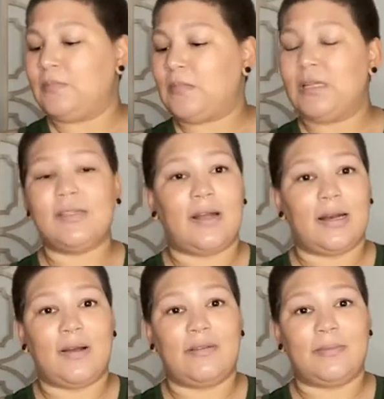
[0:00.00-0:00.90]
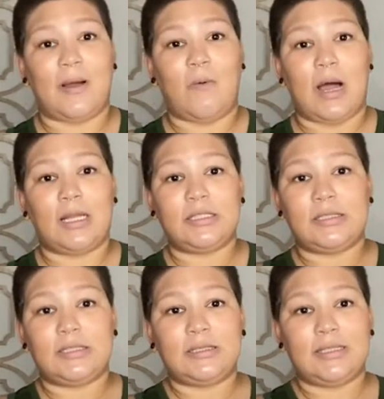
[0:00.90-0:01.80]
Sorry, I don't have my
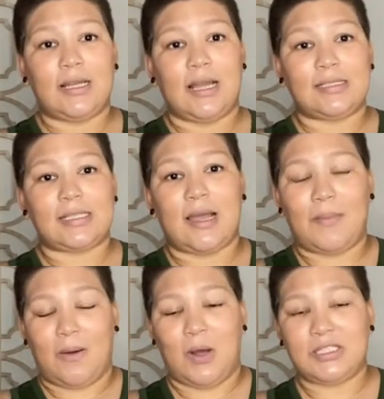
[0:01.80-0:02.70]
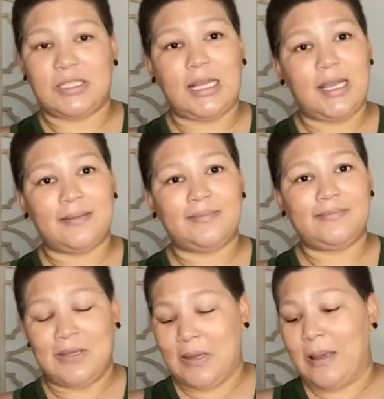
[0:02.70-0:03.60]
watch. I just got my watch tan.
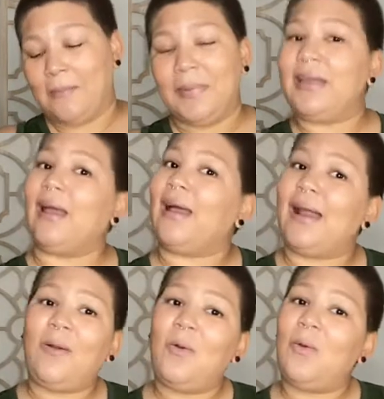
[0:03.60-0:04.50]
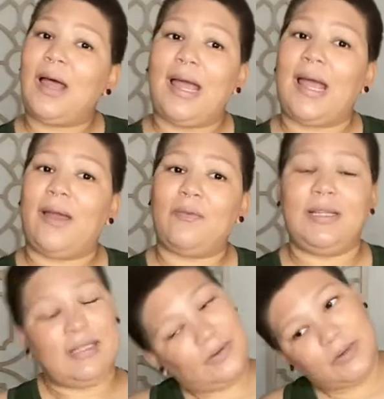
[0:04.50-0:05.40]
But yeah, I
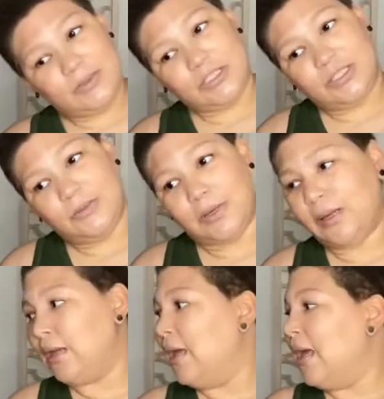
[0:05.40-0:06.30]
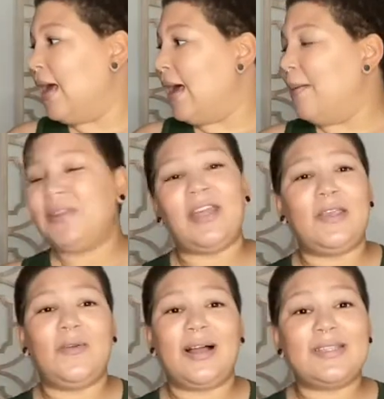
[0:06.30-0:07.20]
really don't know what you're doing. But
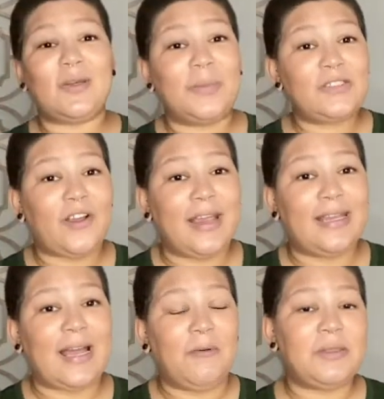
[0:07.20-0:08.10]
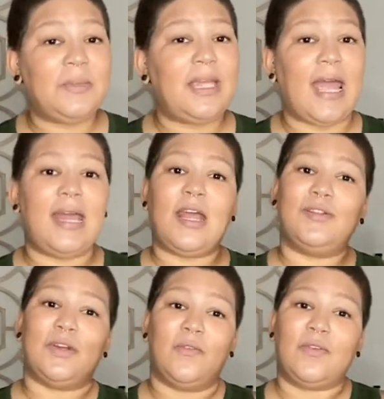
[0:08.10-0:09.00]
thank you guys so much for hanging out with me.
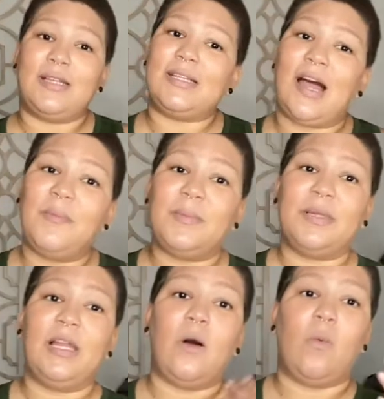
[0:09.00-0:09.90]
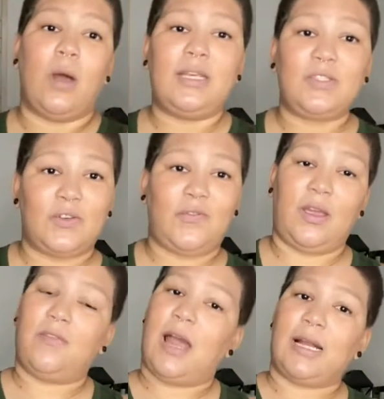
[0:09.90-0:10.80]
And don't forget to comment below, what is your
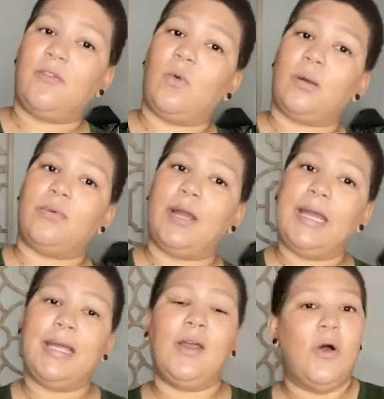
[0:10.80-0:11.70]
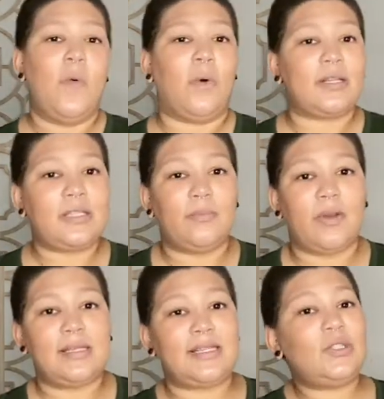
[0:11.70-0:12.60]
favorite activewear brand? What are some
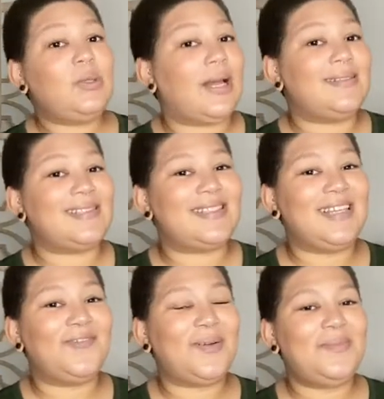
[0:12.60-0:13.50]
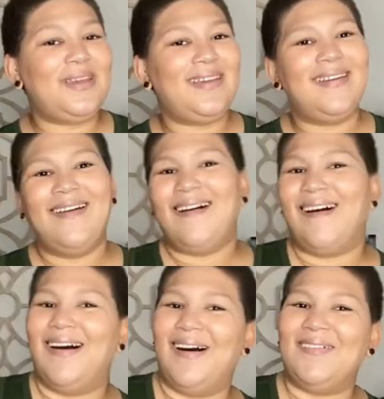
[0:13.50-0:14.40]
brands that you'd like to see from me?
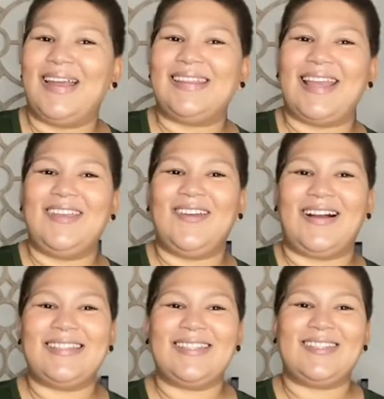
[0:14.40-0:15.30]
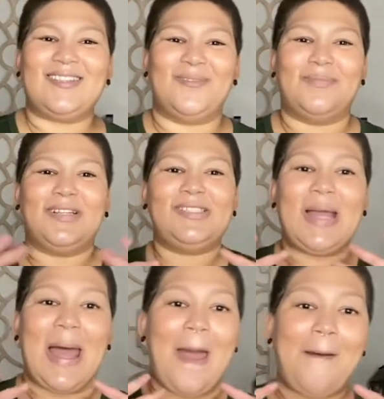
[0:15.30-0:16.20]
And thank you guys so much.